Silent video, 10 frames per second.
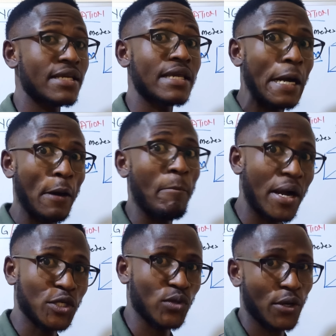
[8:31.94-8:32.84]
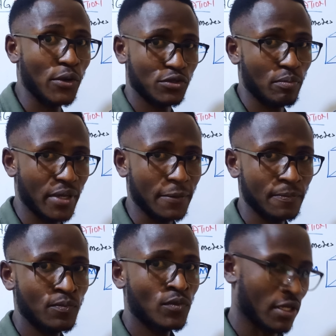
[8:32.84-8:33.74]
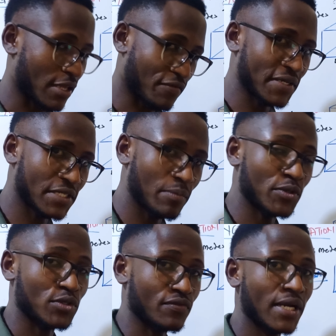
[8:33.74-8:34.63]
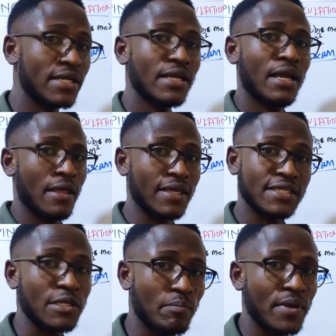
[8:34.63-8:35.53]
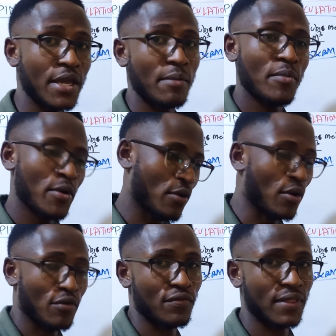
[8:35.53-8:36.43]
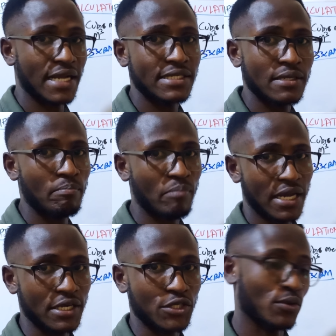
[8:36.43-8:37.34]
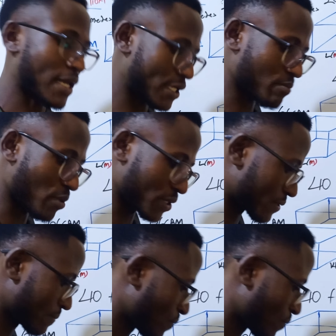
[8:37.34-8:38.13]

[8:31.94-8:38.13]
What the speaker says: how much we are going to pay. The first step is to find the CBM of that package or that box.